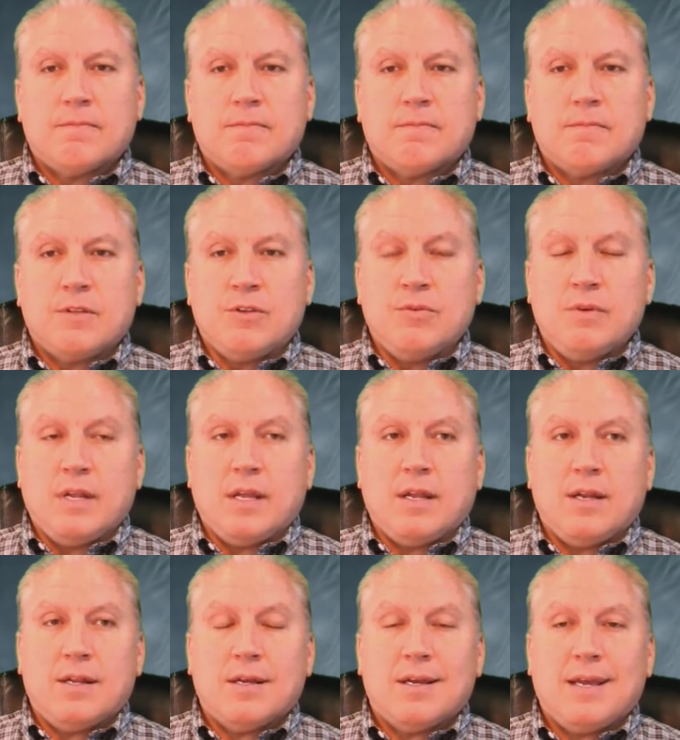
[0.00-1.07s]
you
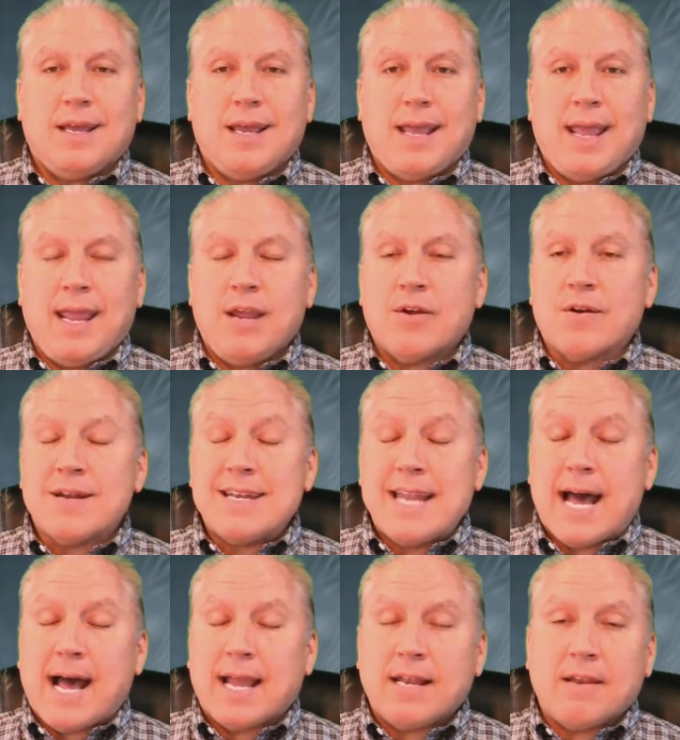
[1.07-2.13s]
need $8,000 or
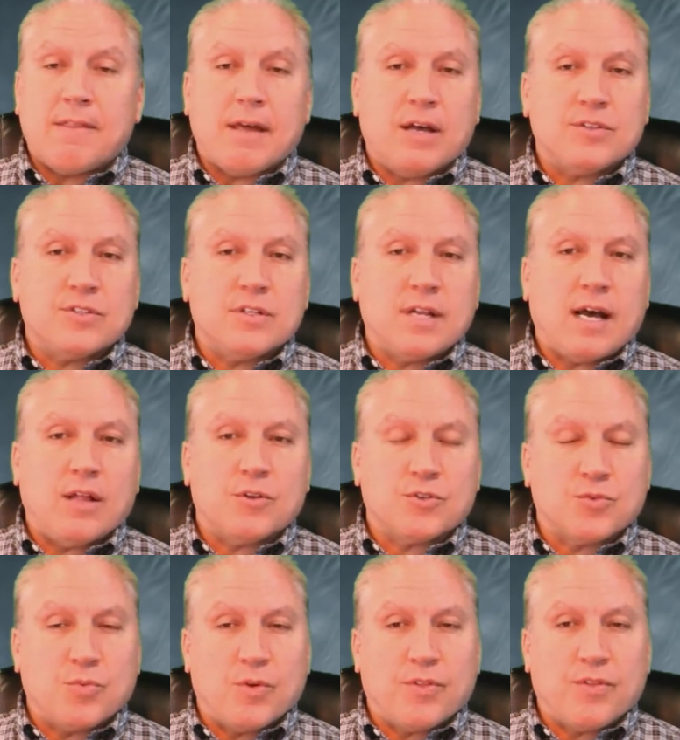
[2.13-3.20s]
$9,000
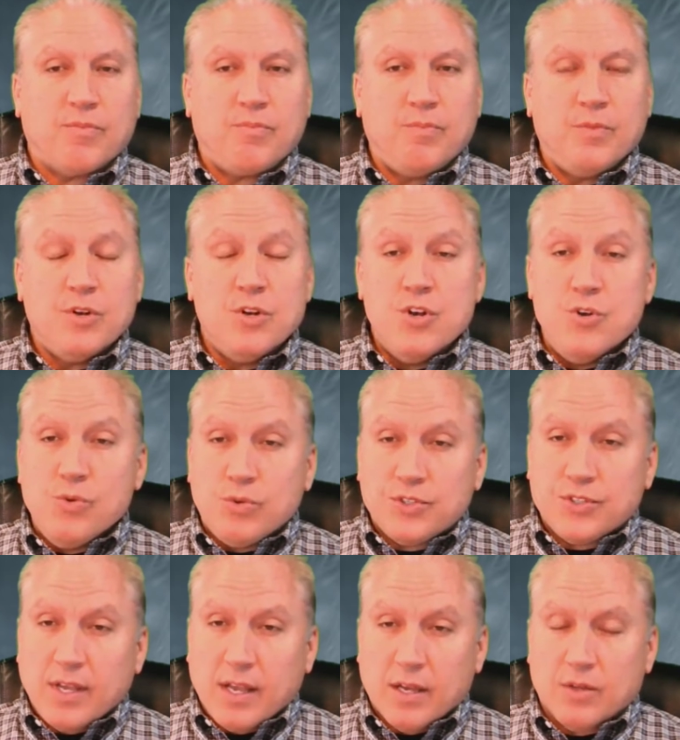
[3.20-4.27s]
worth of new
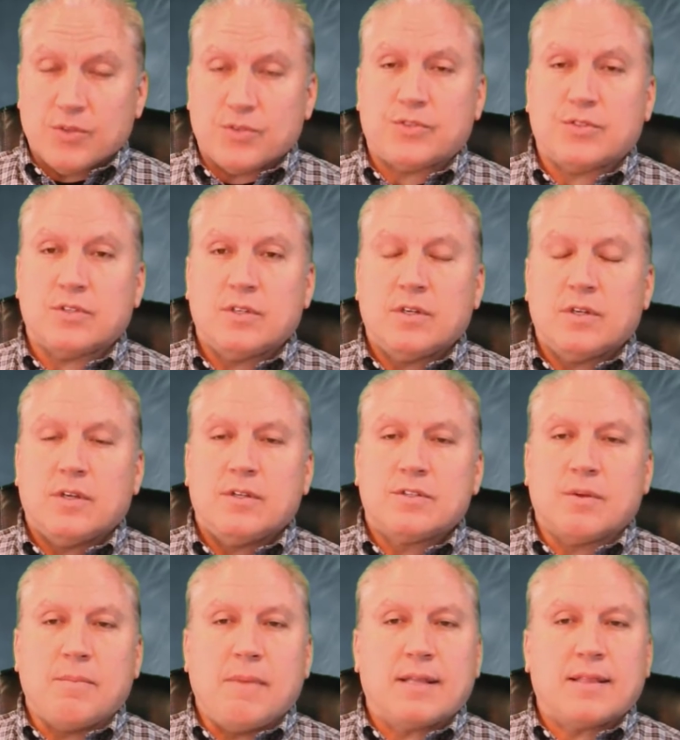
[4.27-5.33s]
sales
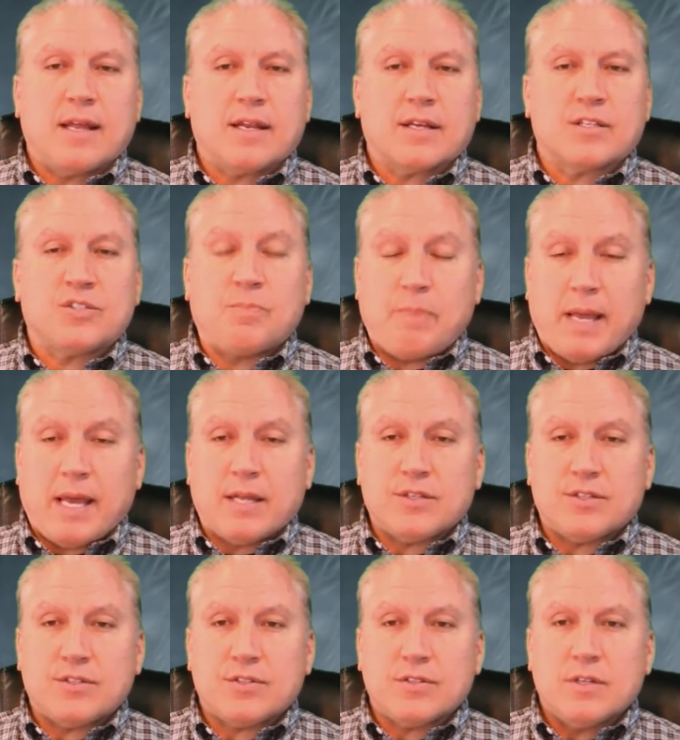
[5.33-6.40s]
to make that
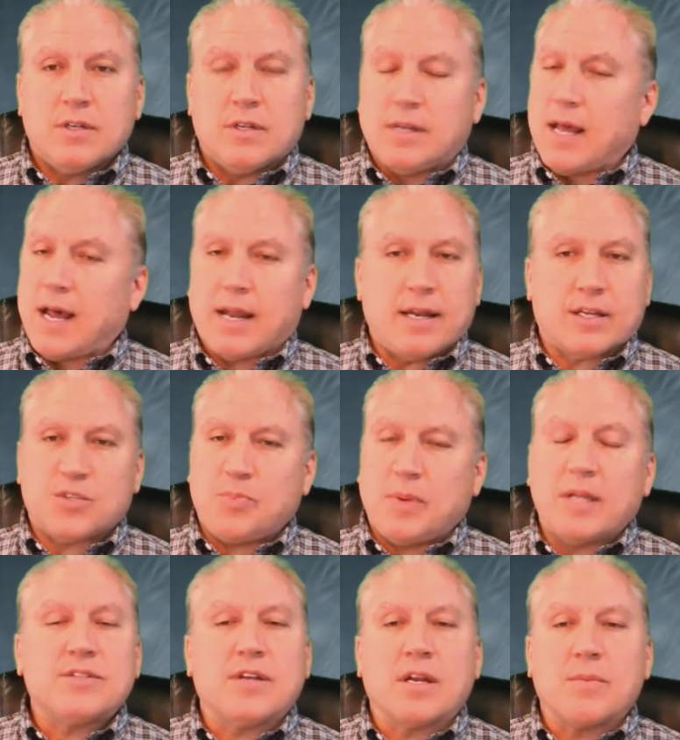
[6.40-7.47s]
expense not an
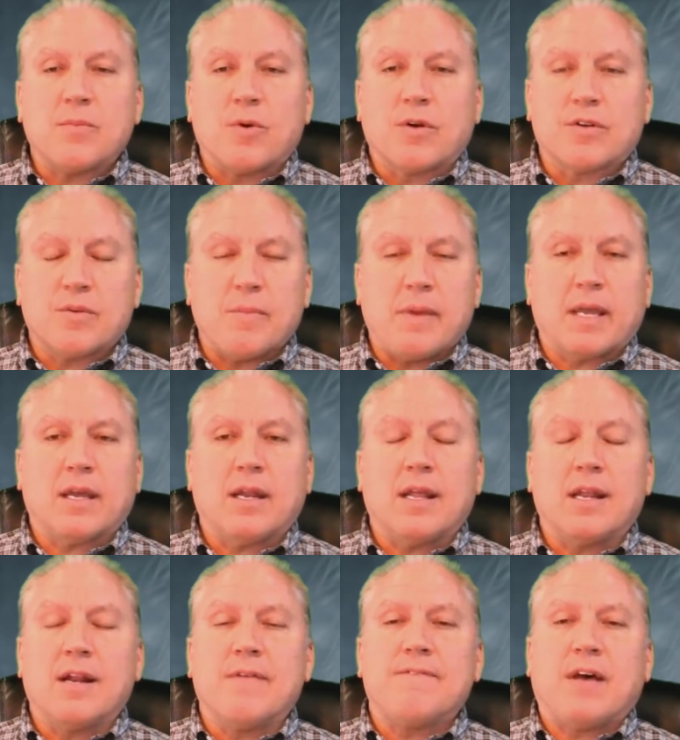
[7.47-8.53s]
expense anymore, to make it
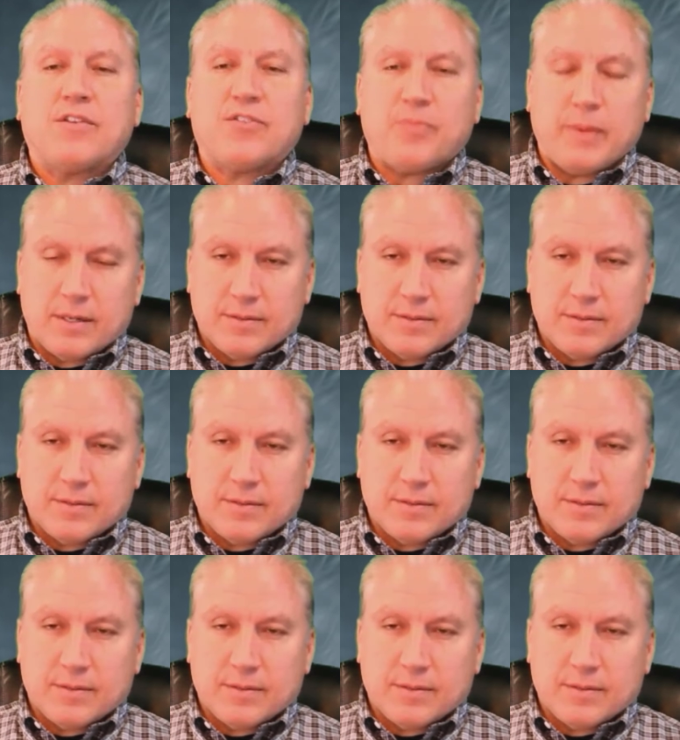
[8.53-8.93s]
an investment.